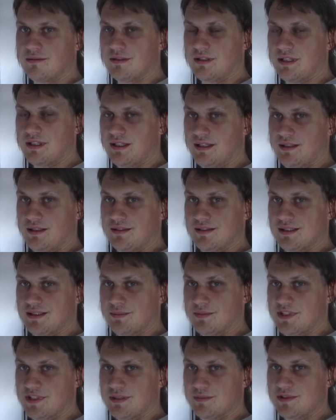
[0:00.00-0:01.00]
I
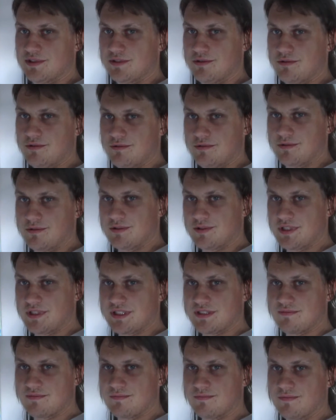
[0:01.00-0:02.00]
sometimes do
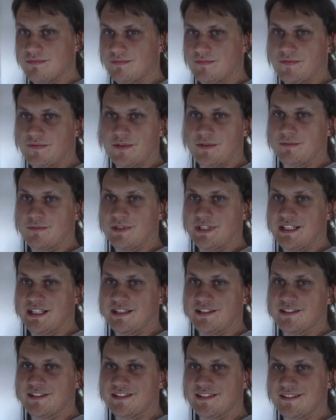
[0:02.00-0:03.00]
just for why
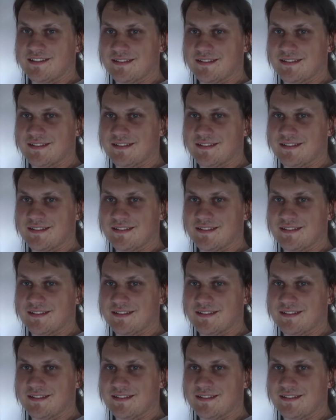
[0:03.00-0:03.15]
not.